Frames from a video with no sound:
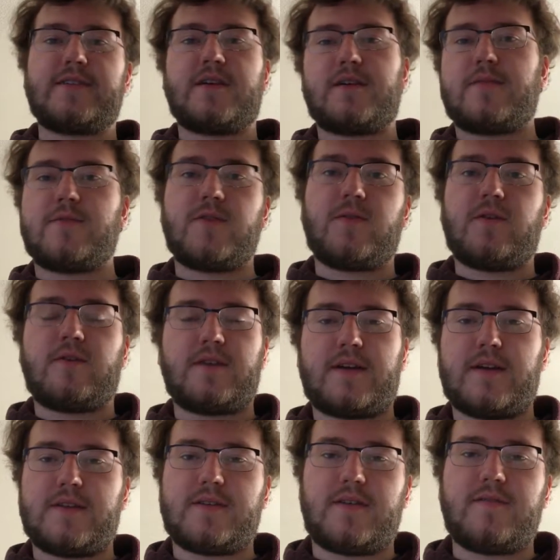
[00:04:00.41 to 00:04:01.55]
time doing all that
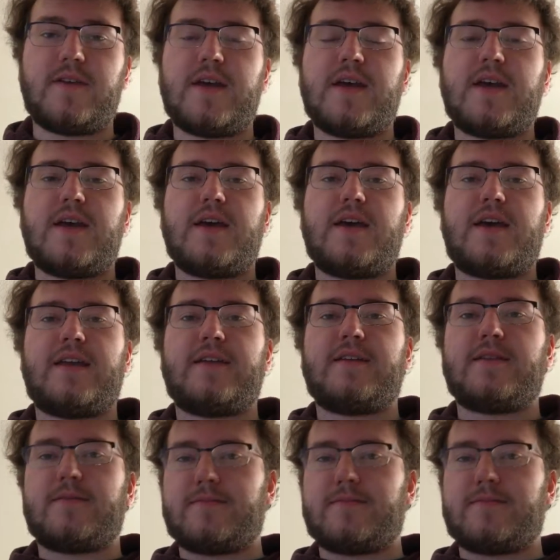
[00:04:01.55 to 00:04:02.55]
kind of stuff. And